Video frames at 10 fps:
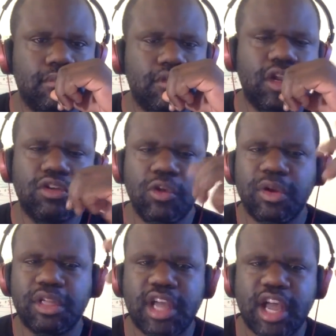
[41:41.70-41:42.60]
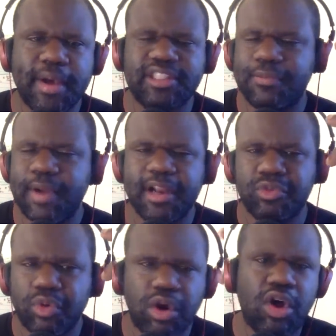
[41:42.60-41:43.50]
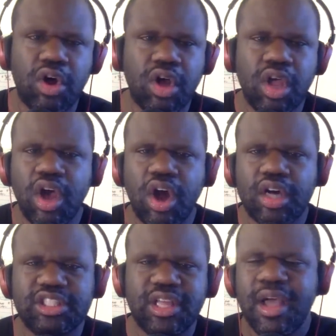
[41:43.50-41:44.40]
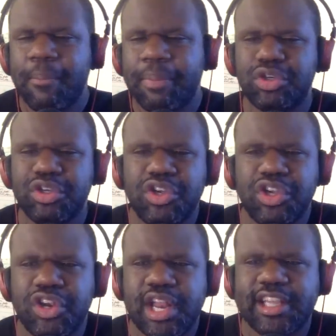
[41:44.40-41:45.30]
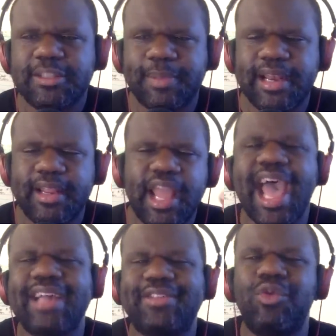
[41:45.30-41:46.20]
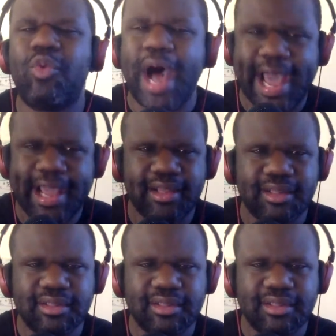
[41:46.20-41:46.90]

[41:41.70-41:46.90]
You know, you want to talk about somebody's wrong or something, but you, you are not explaining as to why.